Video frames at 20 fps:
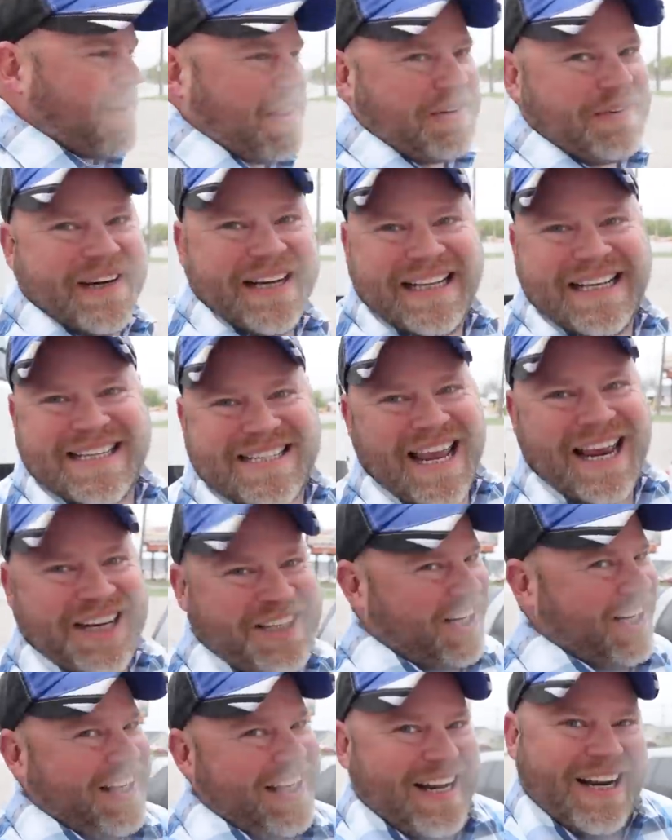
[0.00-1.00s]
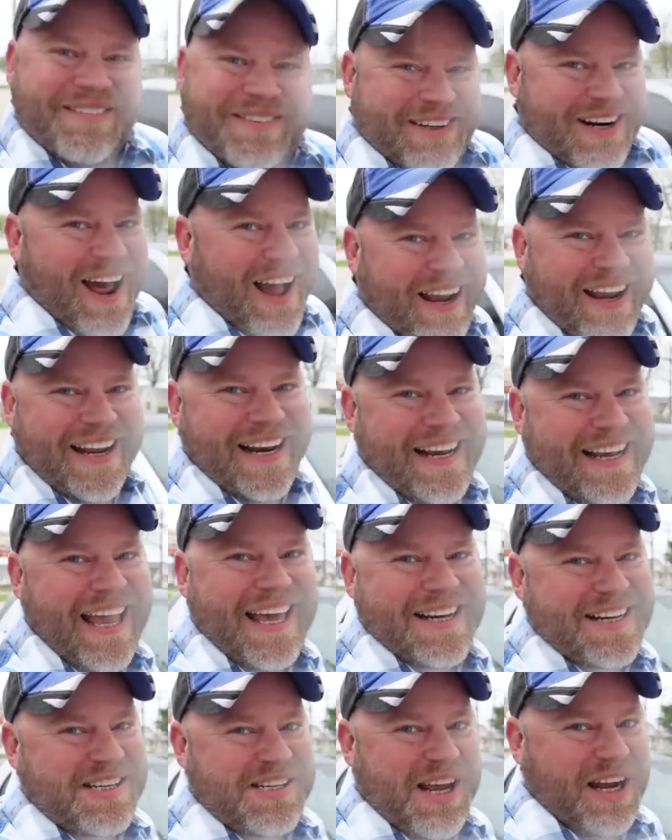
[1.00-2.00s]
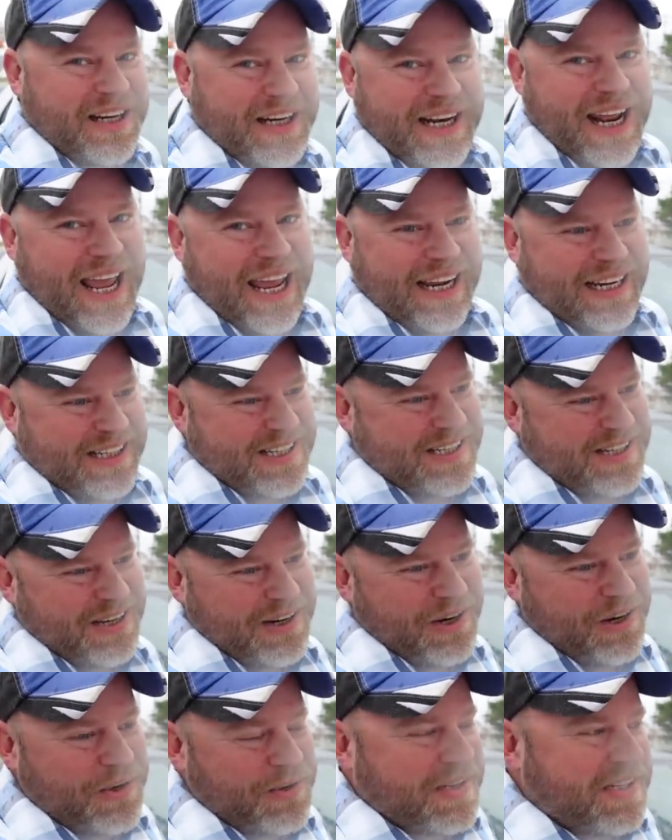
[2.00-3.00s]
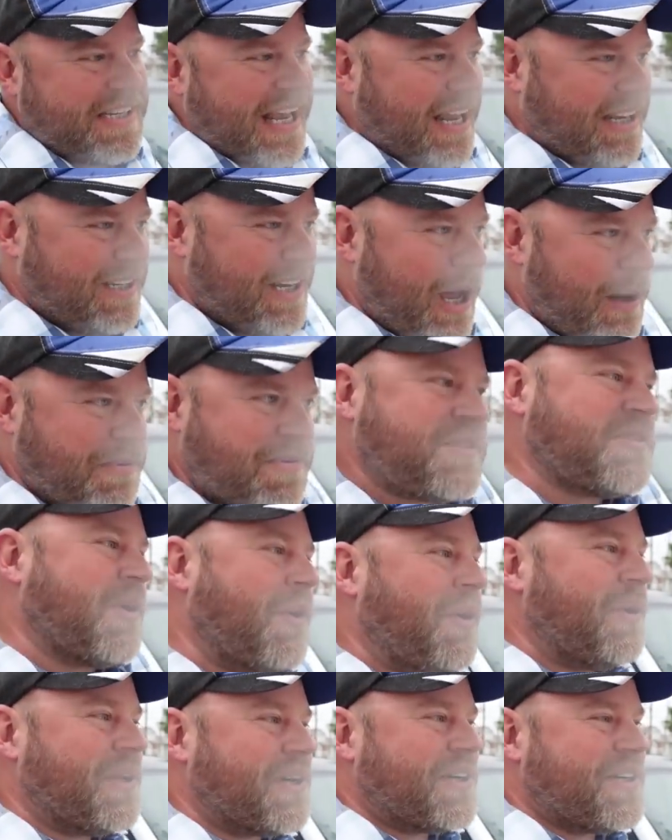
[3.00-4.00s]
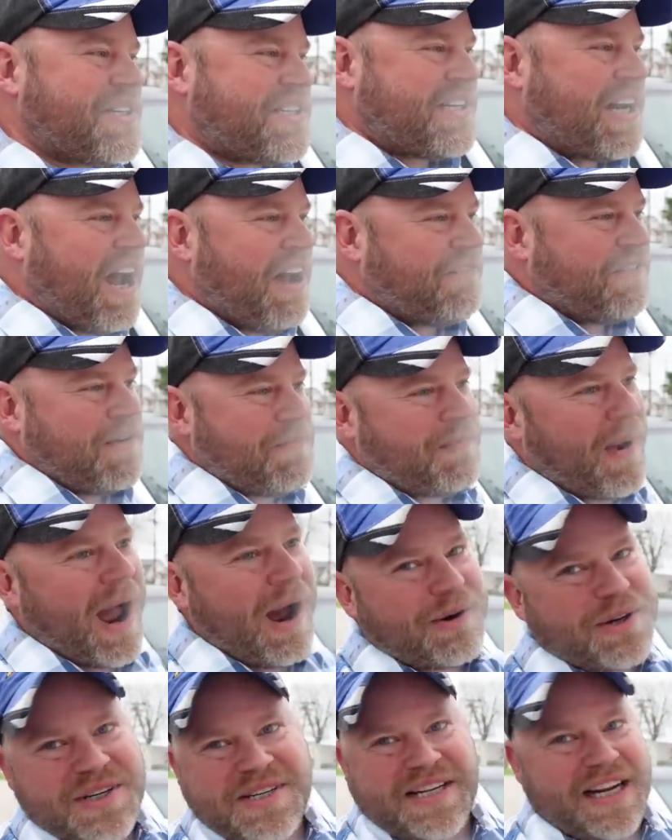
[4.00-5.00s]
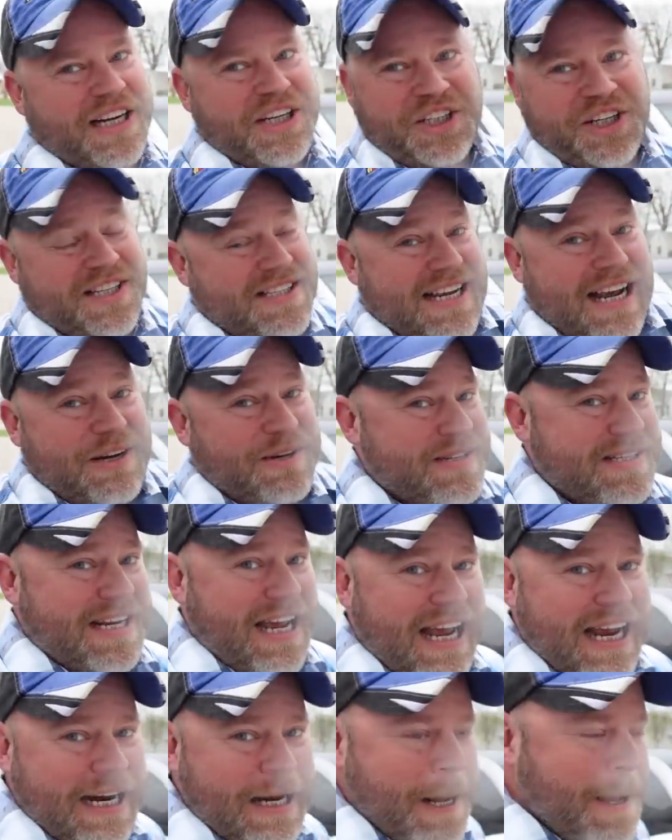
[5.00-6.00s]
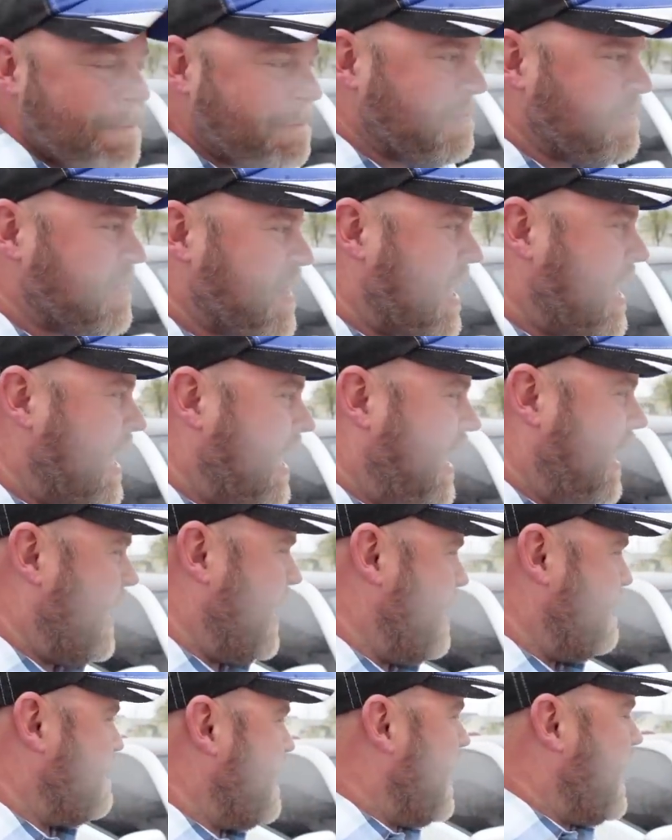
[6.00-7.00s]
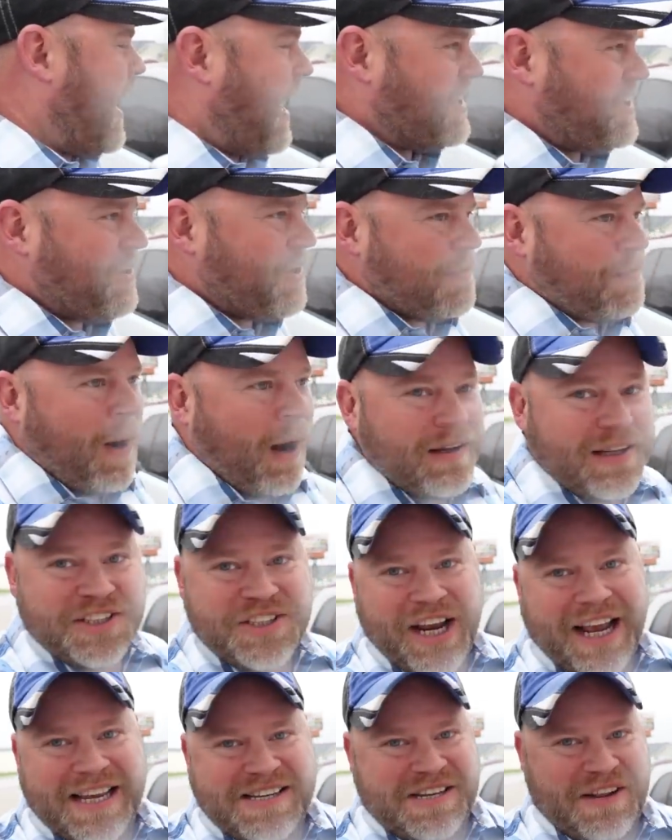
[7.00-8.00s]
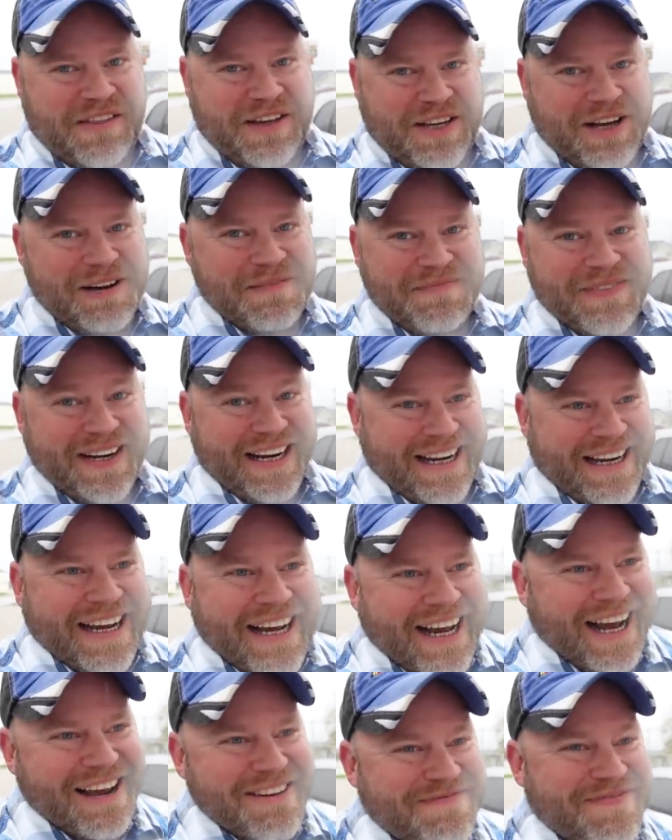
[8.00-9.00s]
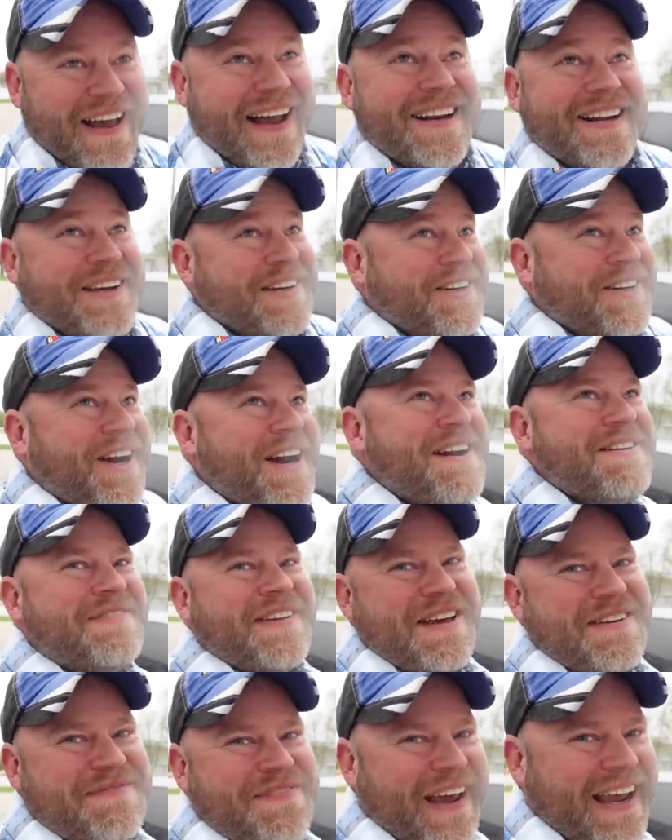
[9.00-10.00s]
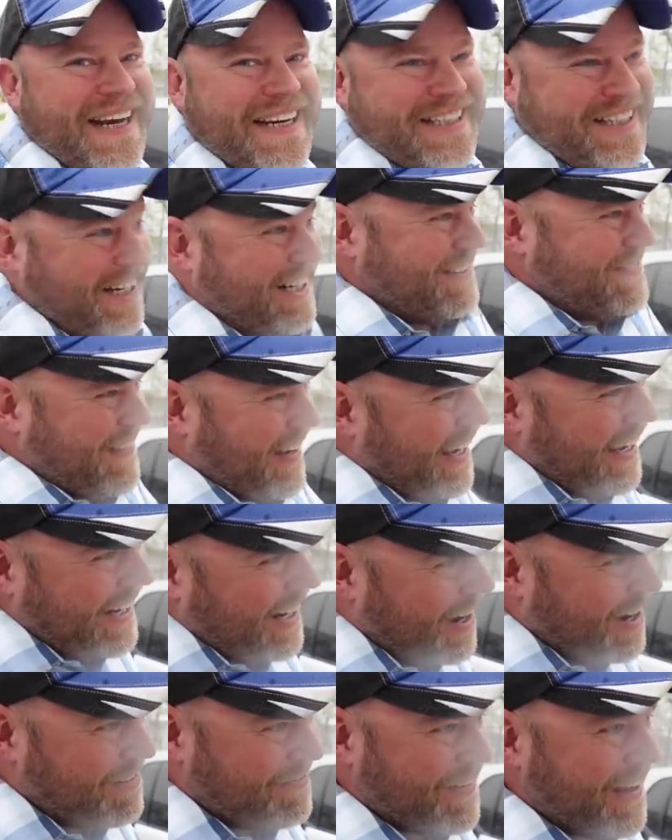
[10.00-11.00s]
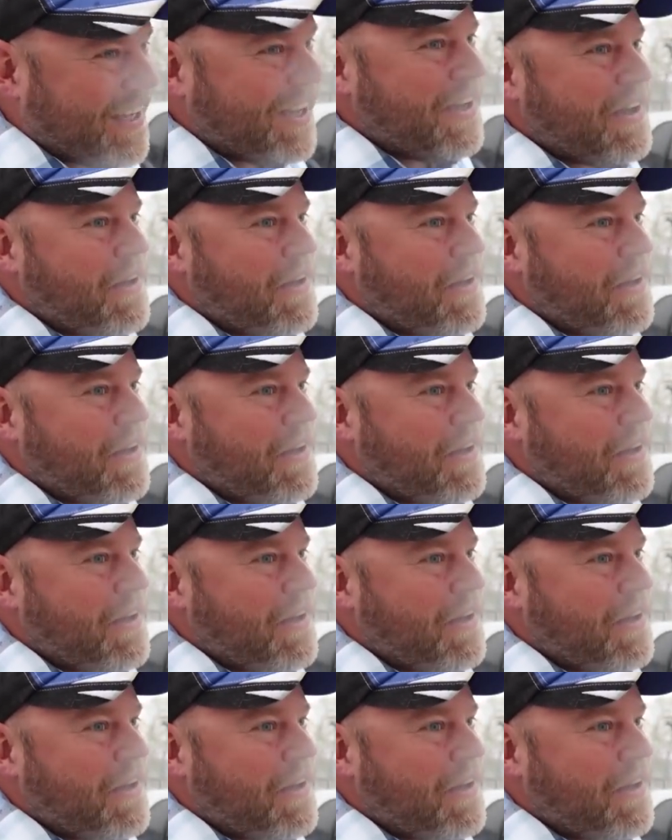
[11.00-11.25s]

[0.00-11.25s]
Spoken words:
to the realization that we're not gonna get a sunny day, so setting up solar stuff and power stations outside. I do apologize to the company. I've been incredibly patient, but